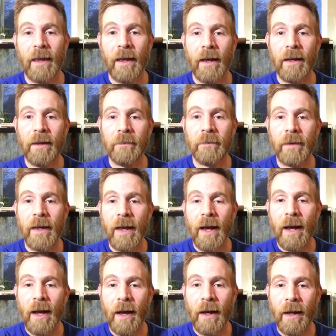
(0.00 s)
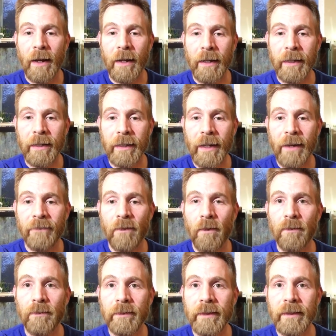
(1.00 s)
Um, I have
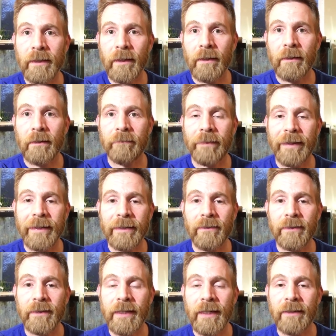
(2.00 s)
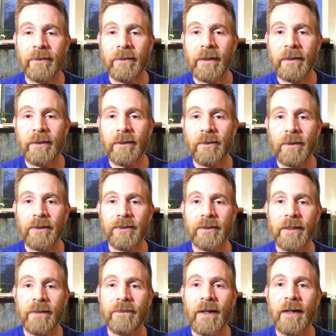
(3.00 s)
only, I can only handle like the questions
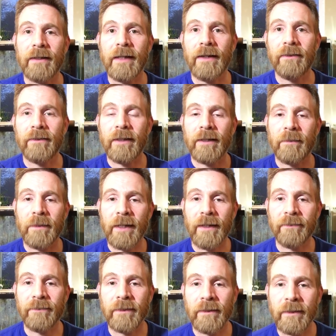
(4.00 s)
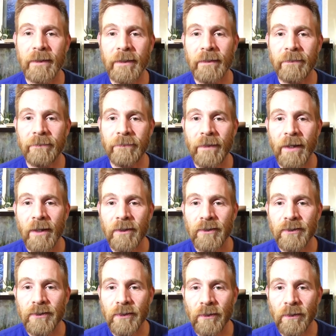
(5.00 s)
I've got now and then I'm gonna have to leave.
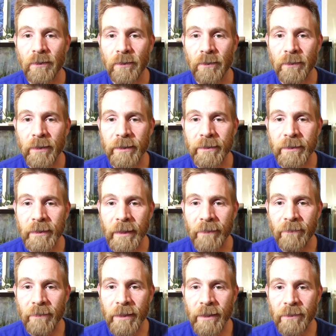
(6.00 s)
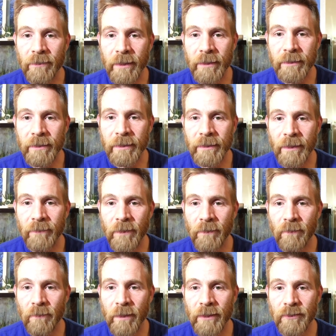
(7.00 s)
So let's see, everything created says, have you
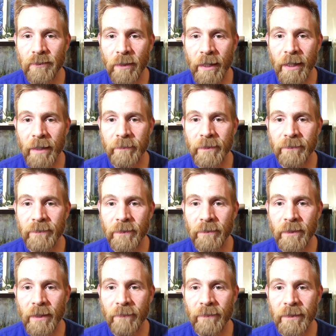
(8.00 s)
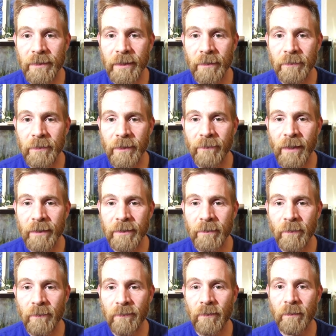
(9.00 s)
ever raised triops? If so, do you have any tips? I've had some
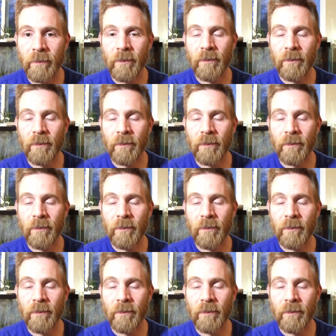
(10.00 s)
before, but